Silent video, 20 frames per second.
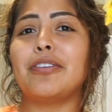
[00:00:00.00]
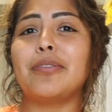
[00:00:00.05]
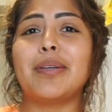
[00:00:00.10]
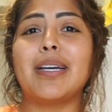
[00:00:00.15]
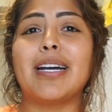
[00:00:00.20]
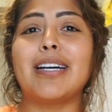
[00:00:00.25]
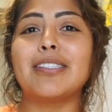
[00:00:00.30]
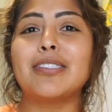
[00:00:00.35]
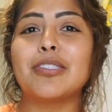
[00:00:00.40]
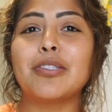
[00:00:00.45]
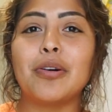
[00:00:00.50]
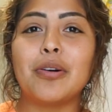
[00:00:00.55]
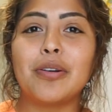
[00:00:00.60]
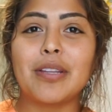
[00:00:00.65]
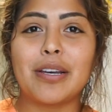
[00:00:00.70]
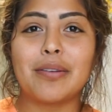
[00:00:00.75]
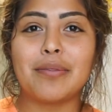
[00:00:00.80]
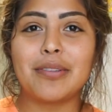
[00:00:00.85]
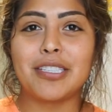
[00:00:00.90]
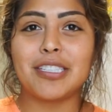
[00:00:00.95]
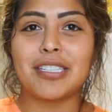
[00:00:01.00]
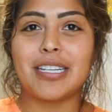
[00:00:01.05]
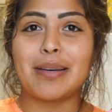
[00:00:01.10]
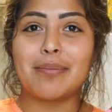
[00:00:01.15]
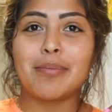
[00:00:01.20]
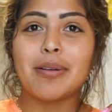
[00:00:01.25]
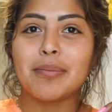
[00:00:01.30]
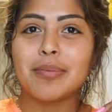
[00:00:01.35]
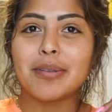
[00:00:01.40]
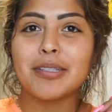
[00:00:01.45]
we got told that we should
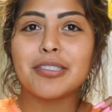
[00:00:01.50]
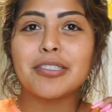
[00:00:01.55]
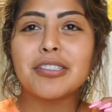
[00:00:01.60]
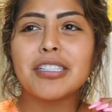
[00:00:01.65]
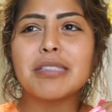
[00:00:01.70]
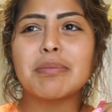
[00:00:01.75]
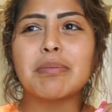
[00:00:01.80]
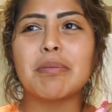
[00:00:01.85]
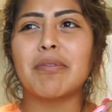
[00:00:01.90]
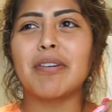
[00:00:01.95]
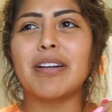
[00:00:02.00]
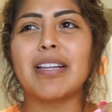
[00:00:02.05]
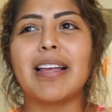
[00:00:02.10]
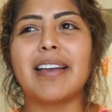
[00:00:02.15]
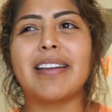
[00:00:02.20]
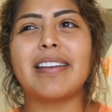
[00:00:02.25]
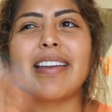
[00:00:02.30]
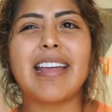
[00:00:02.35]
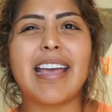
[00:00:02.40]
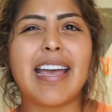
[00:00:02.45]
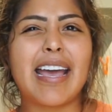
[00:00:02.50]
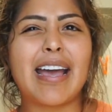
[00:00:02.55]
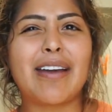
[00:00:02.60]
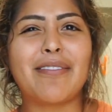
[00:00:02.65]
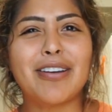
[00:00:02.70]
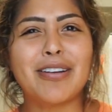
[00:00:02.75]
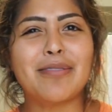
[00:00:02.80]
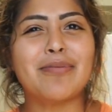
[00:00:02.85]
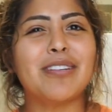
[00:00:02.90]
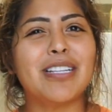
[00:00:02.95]
get puppy insurance, but we're like, nah,
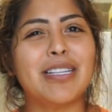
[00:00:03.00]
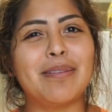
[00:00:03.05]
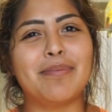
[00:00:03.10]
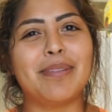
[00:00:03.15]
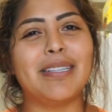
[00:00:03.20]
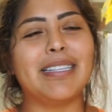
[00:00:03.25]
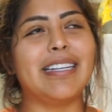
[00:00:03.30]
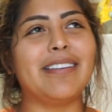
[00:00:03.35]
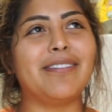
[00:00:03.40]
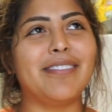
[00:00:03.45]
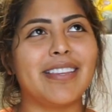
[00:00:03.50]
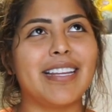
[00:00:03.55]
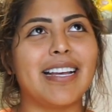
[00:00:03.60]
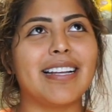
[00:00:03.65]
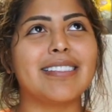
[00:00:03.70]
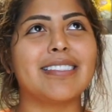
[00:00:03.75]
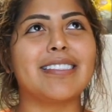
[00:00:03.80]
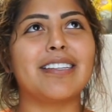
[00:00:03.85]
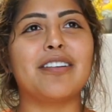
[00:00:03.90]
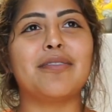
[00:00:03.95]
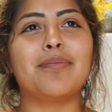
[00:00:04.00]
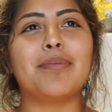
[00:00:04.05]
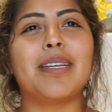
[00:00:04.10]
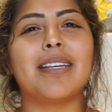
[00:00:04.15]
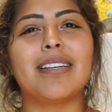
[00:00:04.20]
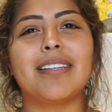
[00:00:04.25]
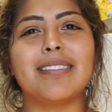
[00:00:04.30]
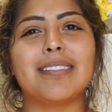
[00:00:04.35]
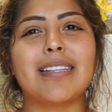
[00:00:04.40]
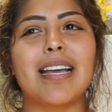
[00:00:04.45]
we don't really believe in that stuff,
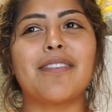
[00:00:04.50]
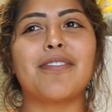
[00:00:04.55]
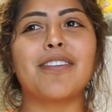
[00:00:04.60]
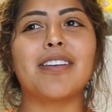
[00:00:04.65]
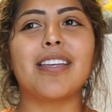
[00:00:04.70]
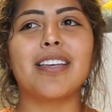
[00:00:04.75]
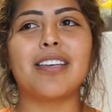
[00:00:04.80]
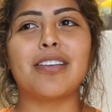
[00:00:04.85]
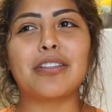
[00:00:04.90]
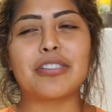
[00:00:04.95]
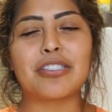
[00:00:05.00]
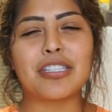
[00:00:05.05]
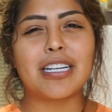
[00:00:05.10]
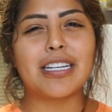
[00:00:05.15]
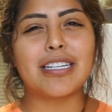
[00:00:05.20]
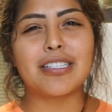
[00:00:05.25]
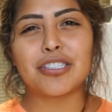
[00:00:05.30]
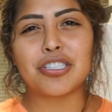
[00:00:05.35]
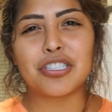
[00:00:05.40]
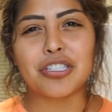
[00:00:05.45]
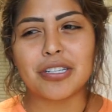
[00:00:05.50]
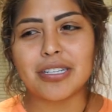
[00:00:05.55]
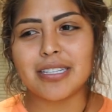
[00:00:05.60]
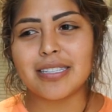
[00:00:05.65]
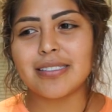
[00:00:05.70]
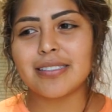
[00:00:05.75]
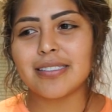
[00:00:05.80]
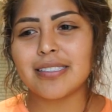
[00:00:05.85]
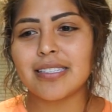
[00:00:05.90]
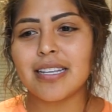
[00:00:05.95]
because I feel like you should get
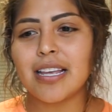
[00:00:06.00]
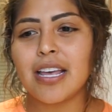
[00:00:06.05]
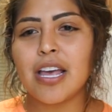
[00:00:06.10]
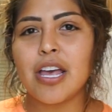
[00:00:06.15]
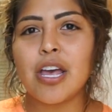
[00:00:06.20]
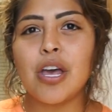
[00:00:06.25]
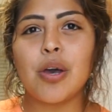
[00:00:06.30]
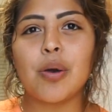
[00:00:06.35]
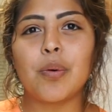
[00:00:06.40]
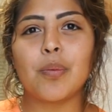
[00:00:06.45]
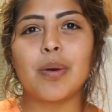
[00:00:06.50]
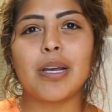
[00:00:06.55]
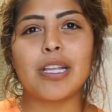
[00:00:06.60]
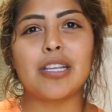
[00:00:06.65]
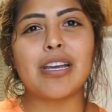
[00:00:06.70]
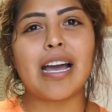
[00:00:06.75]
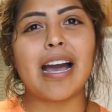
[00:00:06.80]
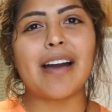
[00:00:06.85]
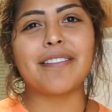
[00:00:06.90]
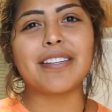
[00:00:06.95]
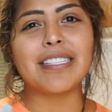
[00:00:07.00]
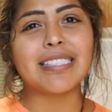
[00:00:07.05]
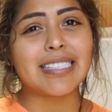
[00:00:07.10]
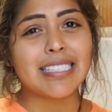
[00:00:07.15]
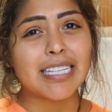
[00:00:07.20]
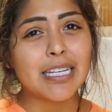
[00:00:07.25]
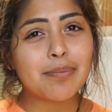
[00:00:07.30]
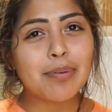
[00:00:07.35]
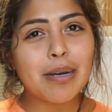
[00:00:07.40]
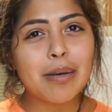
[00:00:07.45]
insurance when you have a
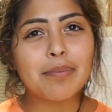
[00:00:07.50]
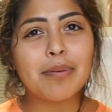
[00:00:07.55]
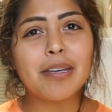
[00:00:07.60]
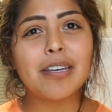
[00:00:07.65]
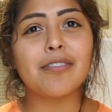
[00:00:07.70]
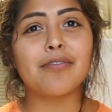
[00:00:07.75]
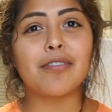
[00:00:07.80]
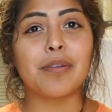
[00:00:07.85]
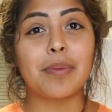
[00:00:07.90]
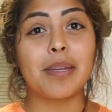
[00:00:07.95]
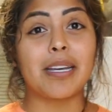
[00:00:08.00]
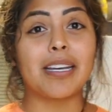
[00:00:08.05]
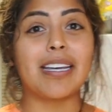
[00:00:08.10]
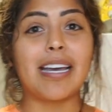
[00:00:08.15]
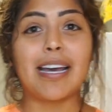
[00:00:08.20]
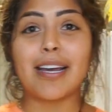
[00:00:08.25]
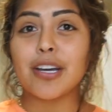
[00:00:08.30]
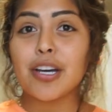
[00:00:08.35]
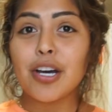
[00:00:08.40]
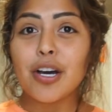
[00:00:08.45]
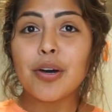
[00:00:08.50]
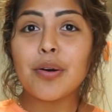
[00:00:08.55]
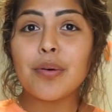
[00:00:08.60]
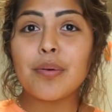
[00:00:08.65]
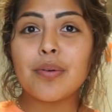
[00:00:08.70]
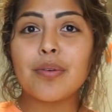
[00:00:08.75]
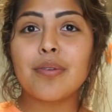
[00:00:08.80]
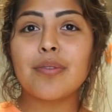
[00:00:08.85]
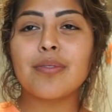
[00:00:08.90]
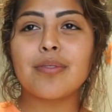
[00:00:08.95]
sick puppy from the
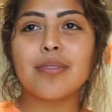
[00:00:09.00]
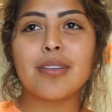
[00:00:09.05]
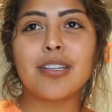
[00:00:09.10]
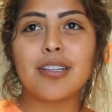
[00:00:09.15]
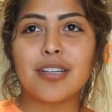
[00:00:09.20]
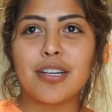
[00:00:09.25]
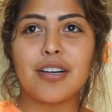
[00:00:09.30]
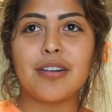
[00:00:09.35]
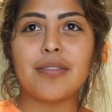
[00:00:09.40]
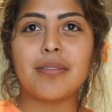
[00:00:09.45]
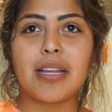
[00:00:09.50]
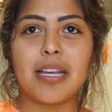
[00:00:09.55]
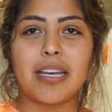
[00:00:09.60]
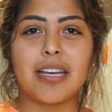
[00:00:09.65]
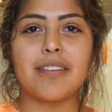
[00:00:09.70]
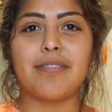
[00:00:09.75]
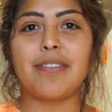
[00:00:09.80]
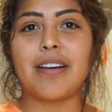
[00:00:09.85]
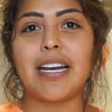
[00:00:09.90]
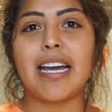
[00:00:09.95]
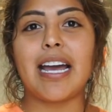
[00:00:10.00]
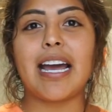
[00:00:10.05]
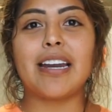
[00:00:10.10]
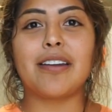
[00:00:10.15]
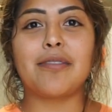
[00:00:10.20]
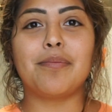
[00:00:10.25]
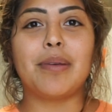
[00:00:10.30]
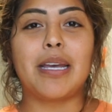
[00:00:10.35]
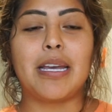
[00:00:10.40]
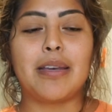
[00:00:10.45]
get-go. You know, like if I had
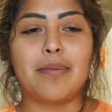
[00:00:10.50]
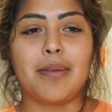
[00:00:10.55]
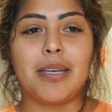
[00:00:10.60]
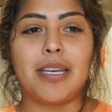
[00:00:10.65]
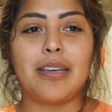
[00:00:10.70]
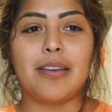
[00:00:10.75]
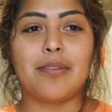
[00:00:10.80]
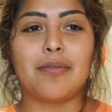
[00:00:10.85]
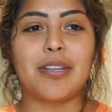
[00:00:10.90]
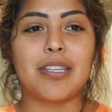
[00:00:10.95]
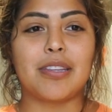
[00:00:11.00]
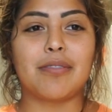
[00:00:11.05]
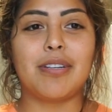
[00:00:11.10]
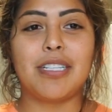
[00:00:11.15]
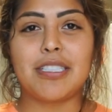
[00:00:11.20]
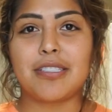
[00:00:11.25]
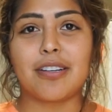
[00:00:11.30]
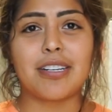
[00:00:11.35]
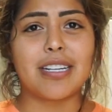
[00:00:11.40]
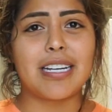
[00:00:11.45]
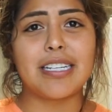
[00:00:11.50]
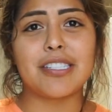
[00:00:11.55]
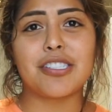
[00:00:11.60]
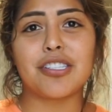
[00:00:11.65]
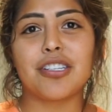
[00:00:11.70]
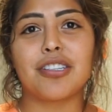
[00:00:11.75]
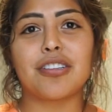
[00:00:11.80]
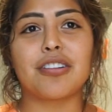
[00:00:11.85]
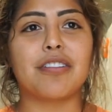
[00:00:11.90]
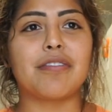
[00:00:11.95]
a baby with
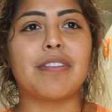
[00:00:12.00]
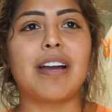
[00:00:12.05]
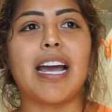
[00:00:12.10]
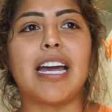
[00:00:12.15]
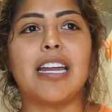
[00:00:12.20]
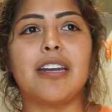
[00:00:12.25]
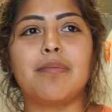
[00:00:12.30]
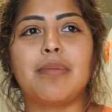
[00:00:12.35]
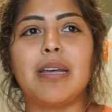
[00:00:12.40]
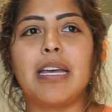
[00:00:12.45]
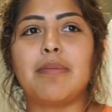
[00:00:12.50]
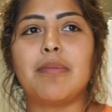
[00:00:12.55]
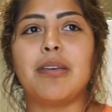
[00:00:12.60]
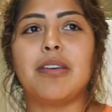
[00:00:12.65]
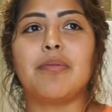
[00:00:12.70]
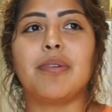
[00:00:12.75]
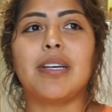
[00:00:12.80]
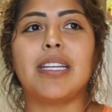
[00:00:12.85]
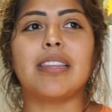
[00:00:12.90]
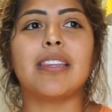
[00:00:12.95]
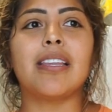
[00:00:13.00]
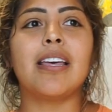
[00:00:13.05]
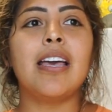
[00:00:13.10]
retardation, or if I had a baby with